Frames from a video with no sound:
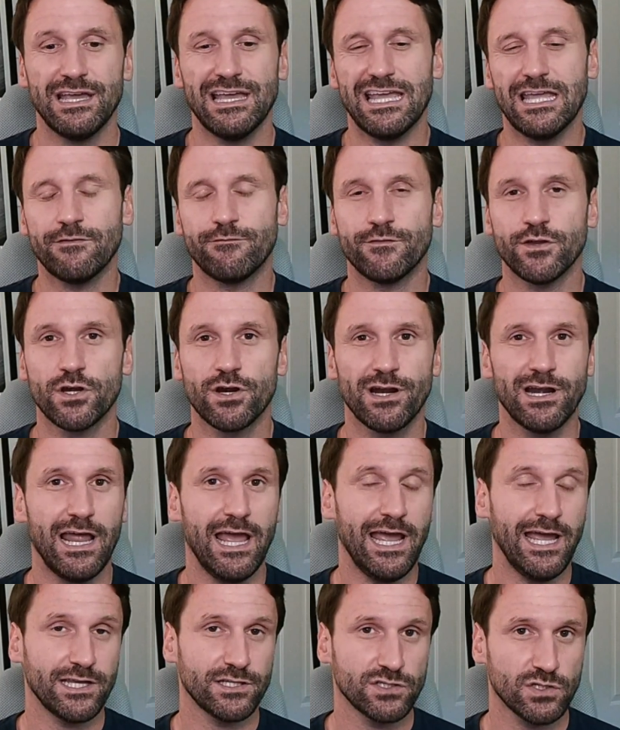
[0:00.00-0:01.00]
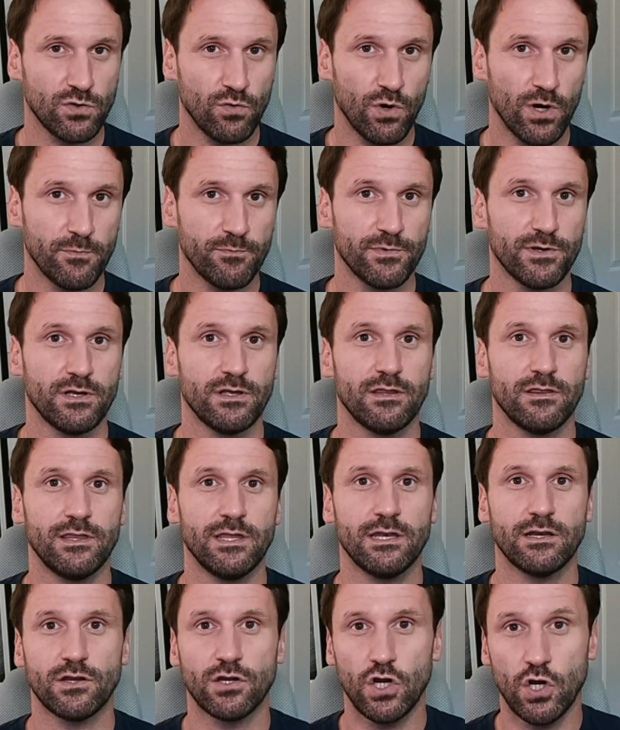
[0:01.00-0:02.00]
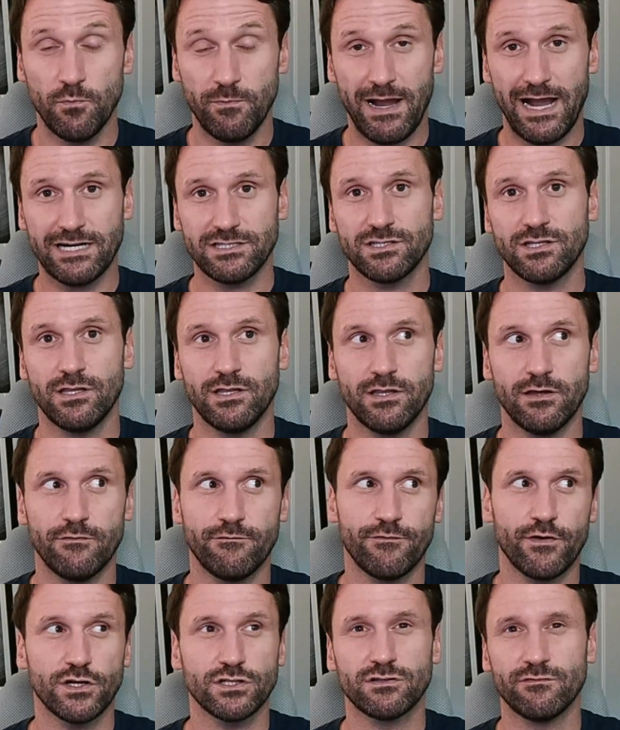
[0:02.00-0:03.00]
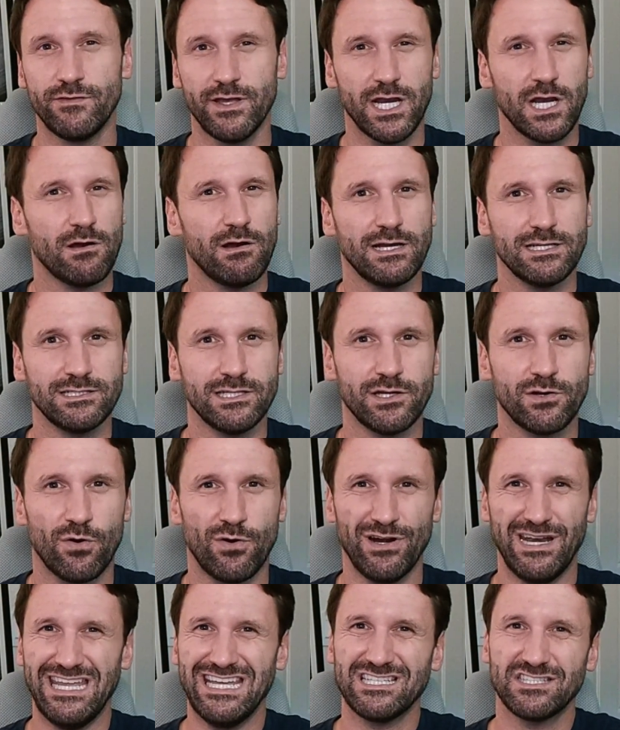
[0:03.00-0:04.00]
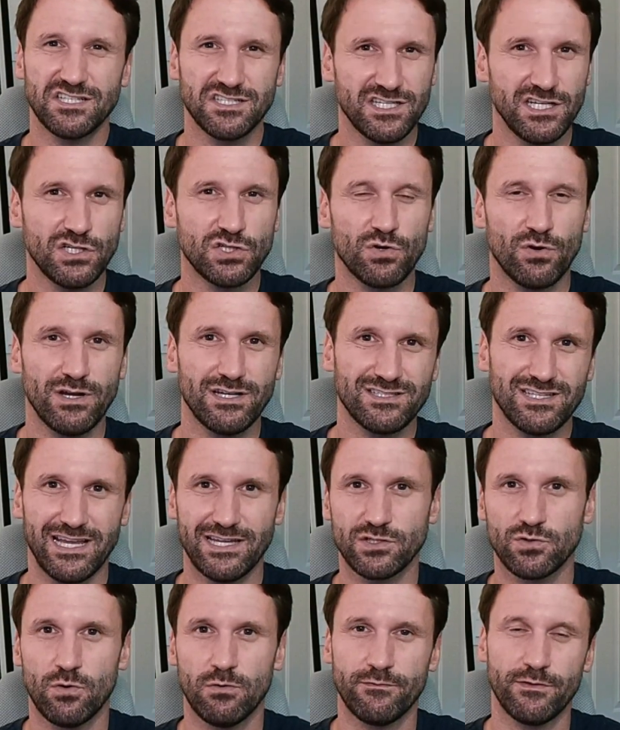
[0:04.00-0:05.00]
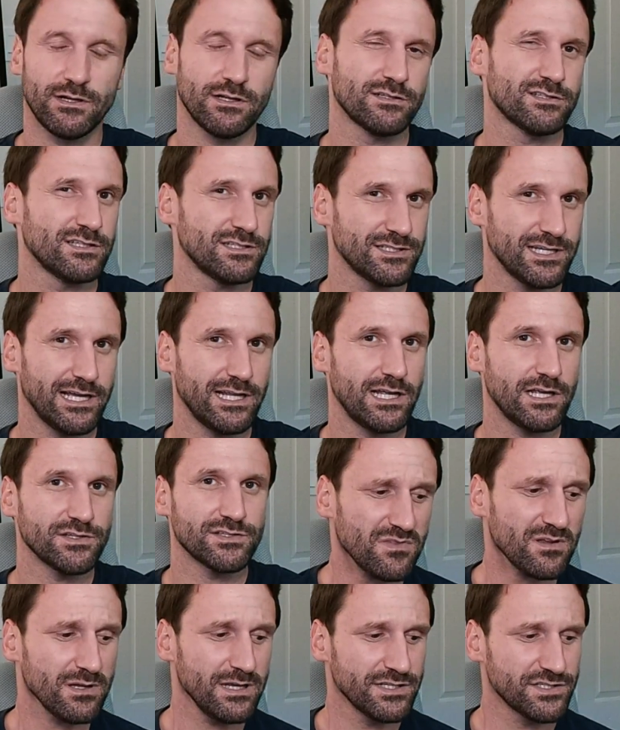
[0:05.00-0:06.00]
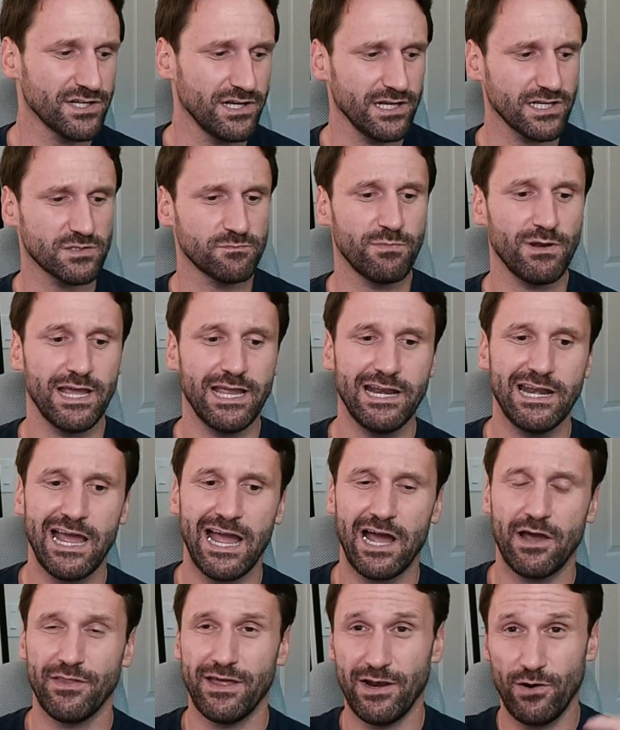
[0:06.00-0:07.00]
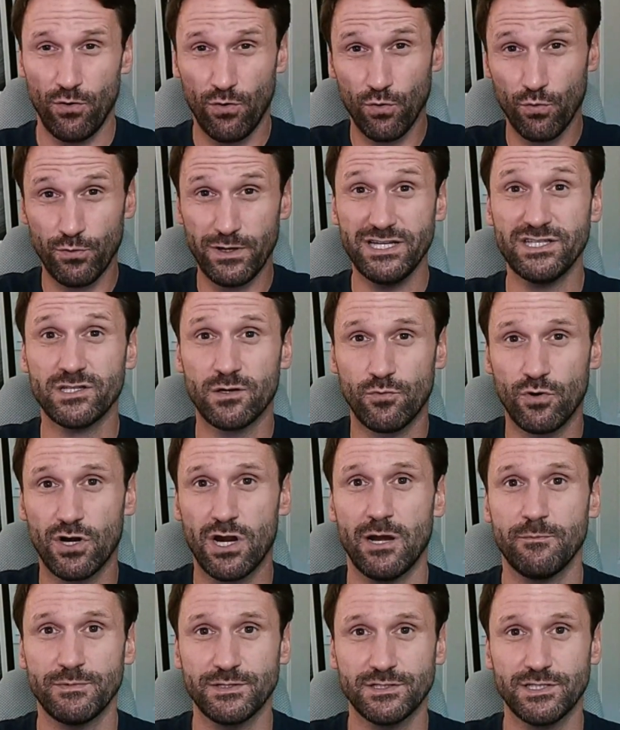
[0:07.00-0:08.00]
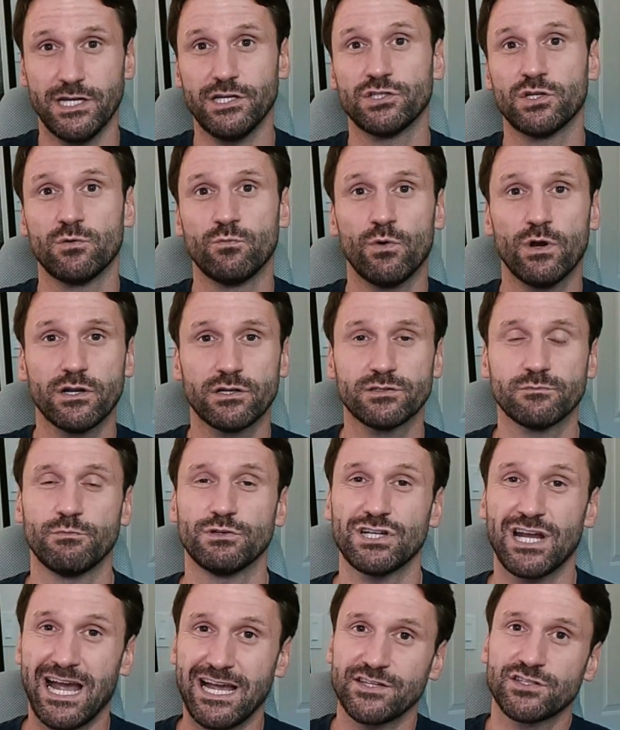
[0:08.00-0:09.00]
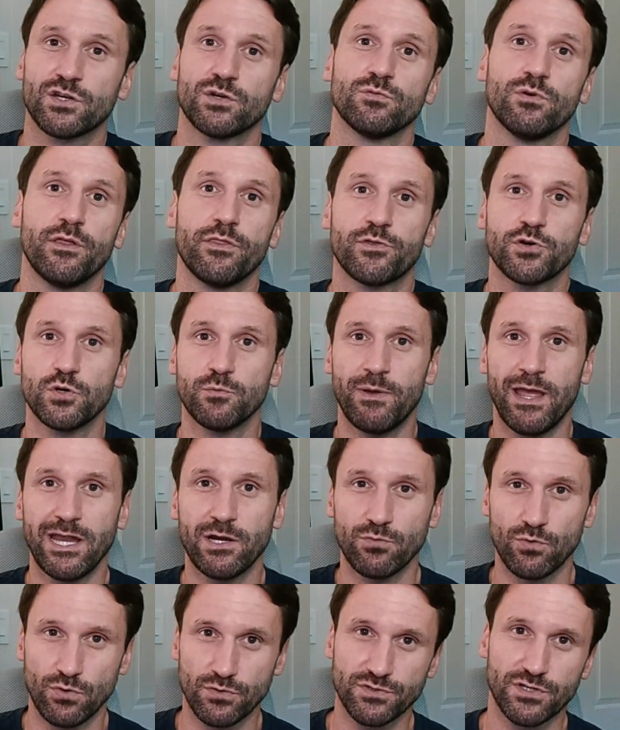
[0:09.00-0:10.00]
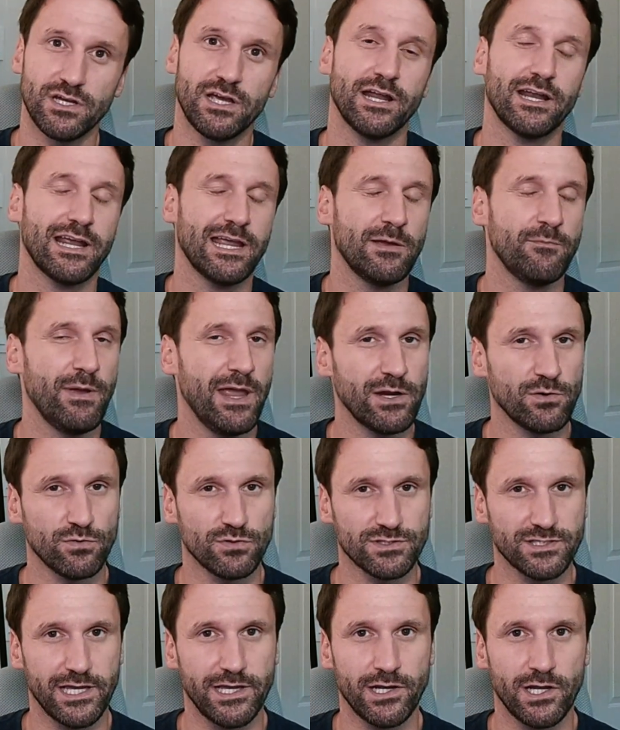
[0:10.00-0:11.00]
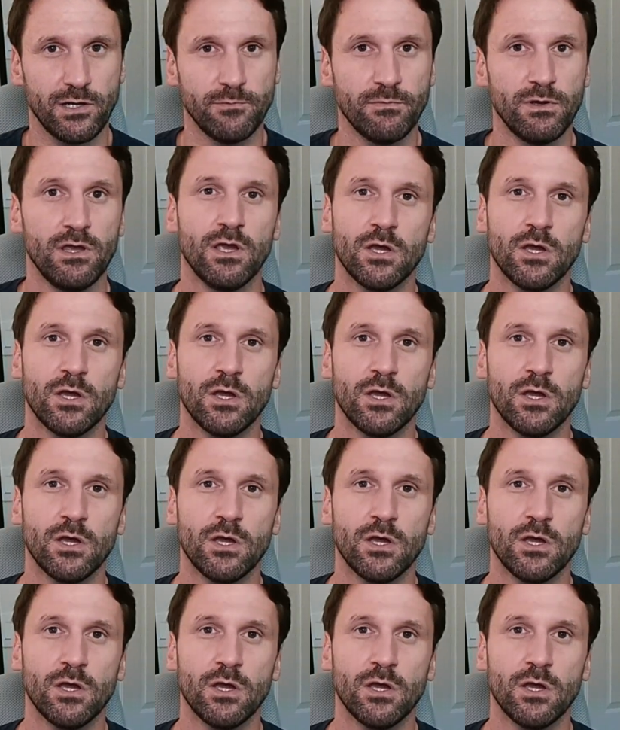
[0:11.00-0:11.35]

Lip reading: If you're an S Corp, then go back to the first video I did on entity choice, S Corp versus LLC. It's going to explain how that whole reasonable compensation works, which has to run through payroll. So you got to get payroll set up.